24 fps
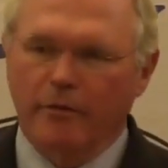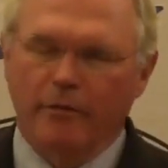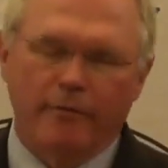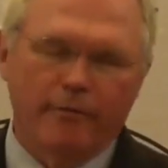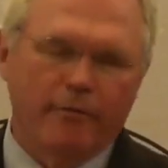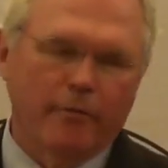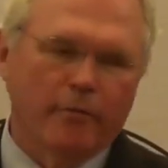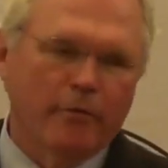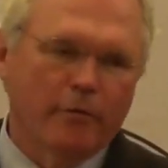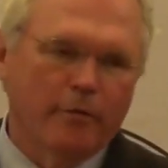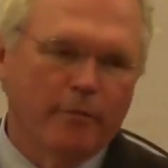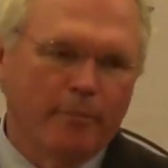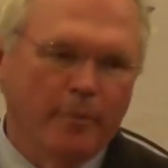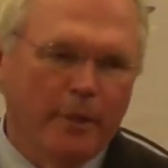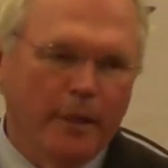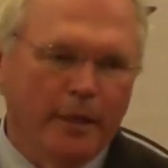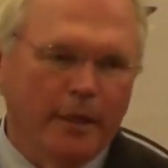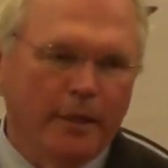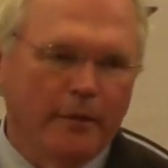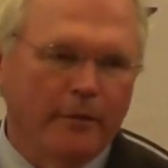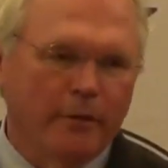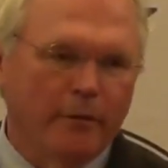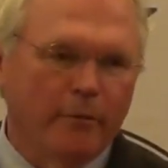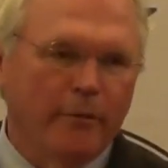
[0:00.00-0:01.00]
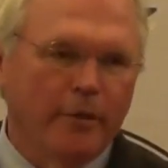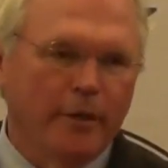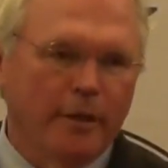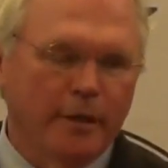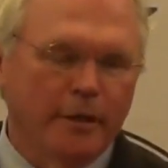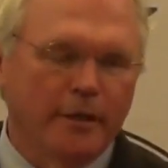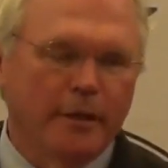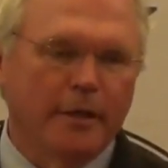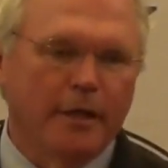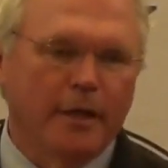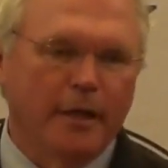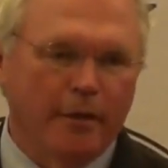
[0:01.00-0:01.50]
The first being that we
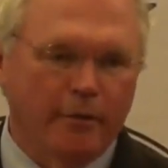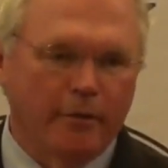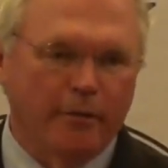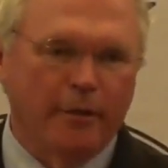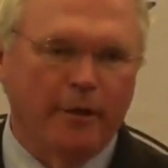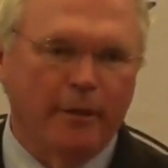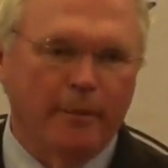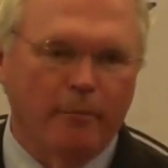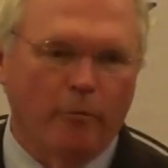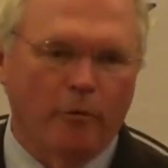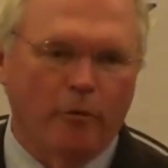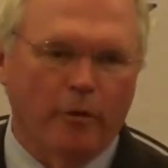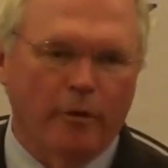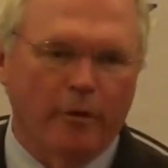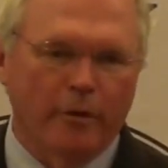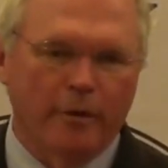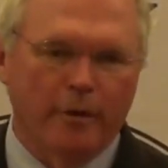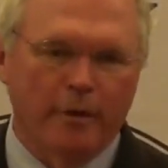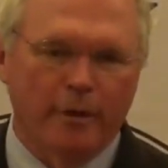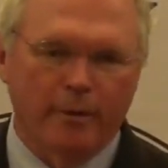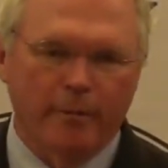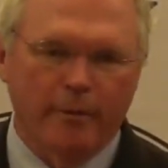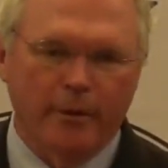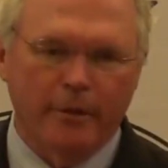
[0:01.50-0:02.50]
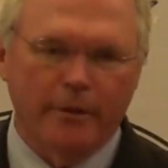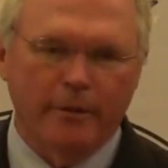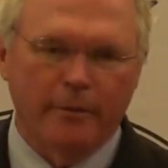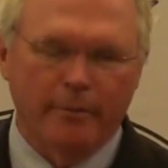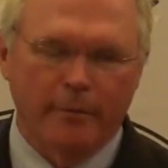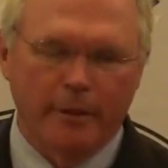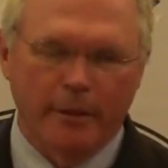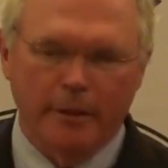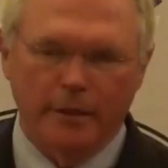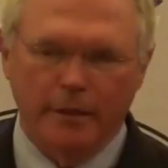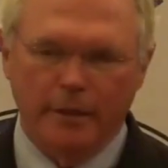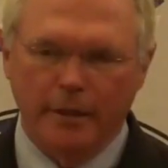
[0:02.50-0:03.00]
didn't care anymore about the
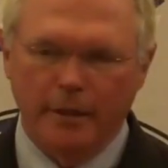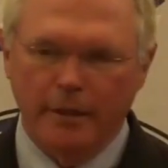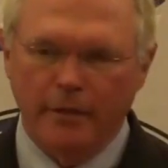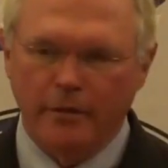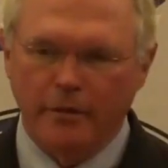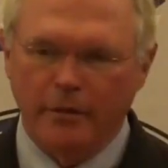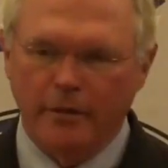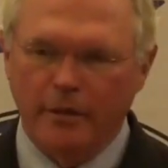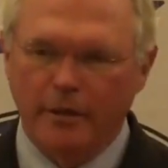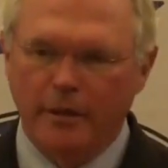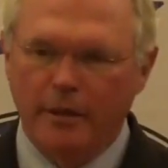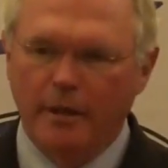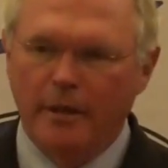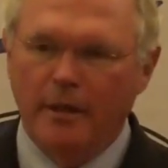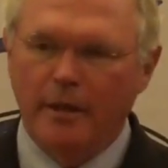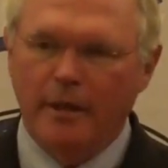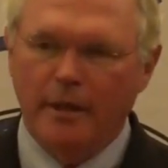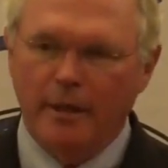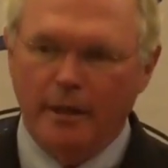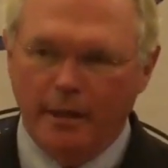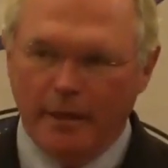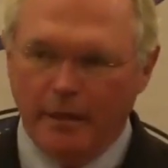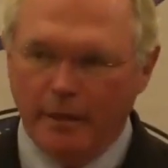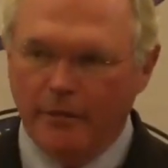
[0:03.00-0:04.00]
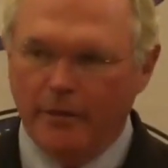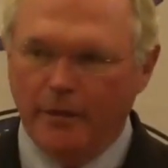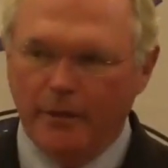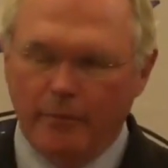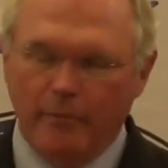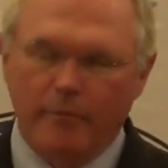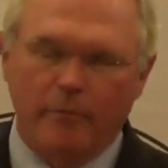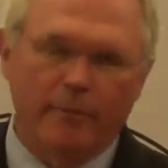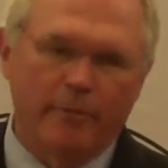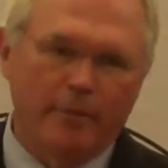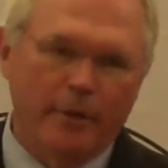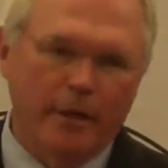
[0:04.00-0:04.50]
Middle East, and I think
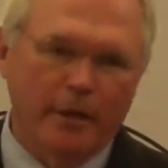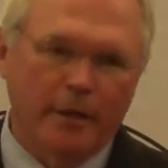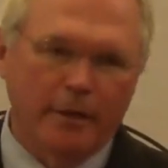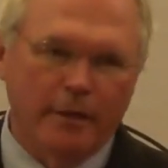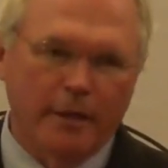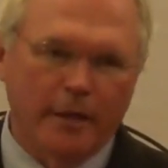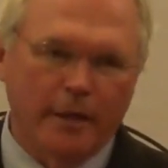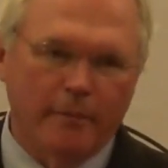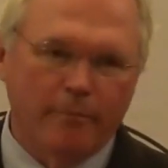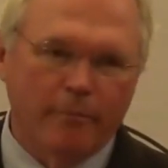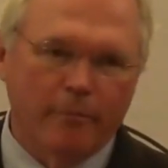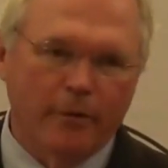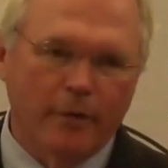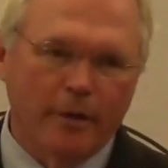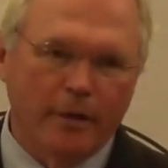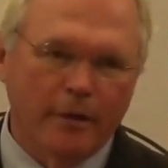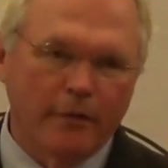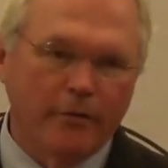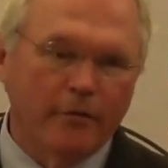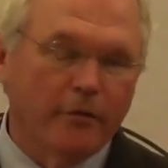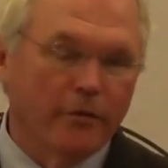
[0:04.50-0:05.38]
we're paying that price.